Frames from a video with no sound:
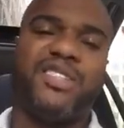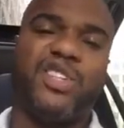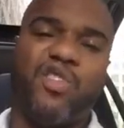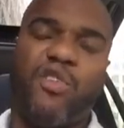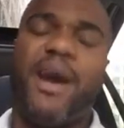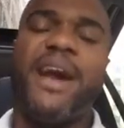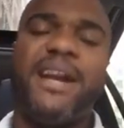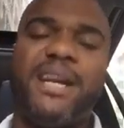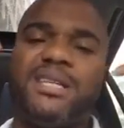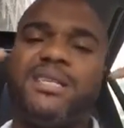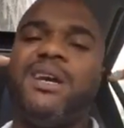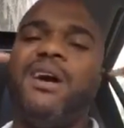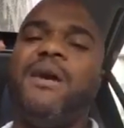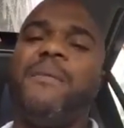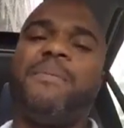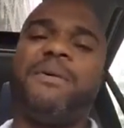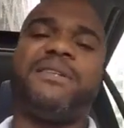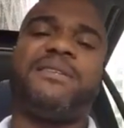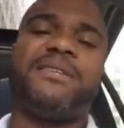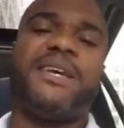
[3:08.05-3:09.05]
greatest
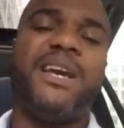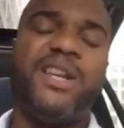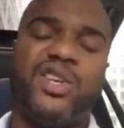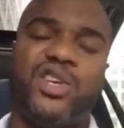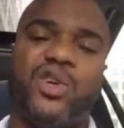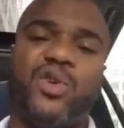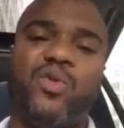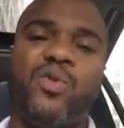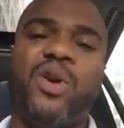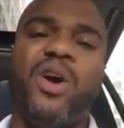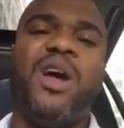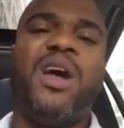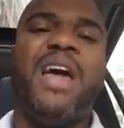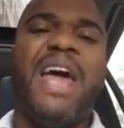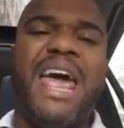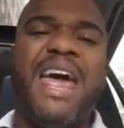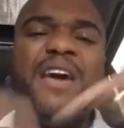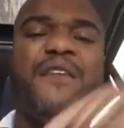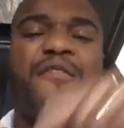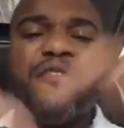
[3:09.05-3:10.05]
potential
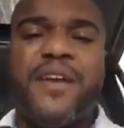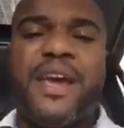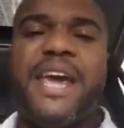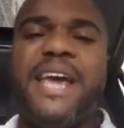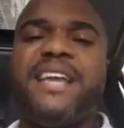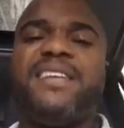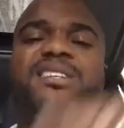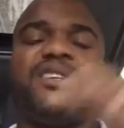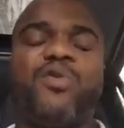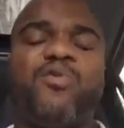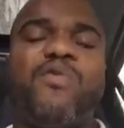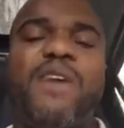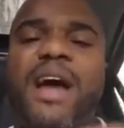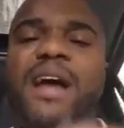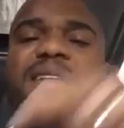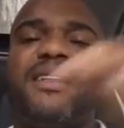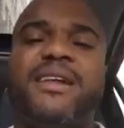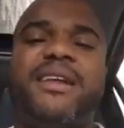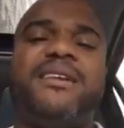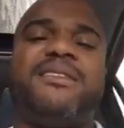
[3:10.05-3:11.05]
if he
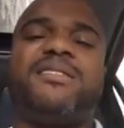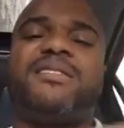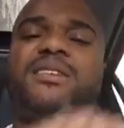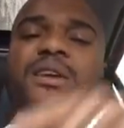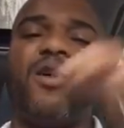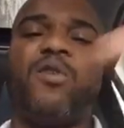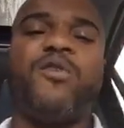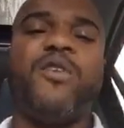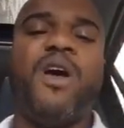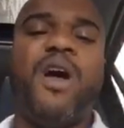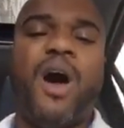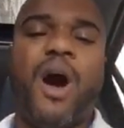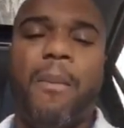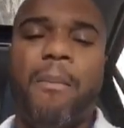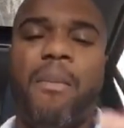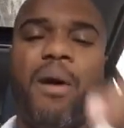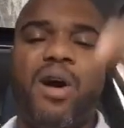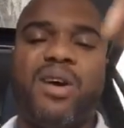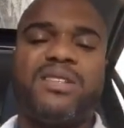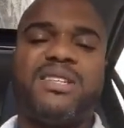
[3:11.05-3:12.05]
surrounded himself
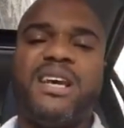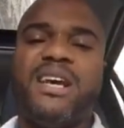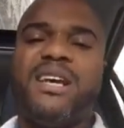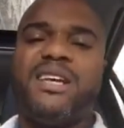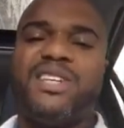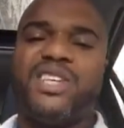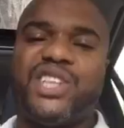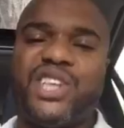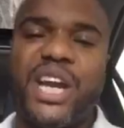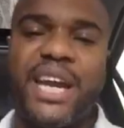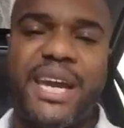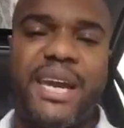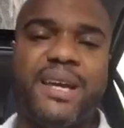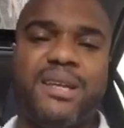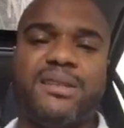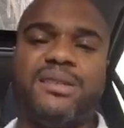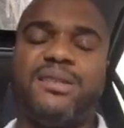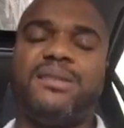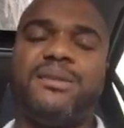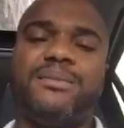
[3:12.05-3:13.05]
amongst
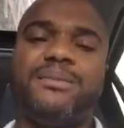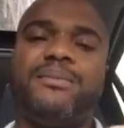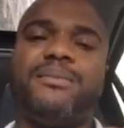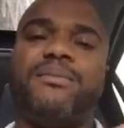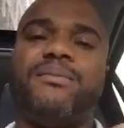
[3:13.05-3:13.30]
chickens.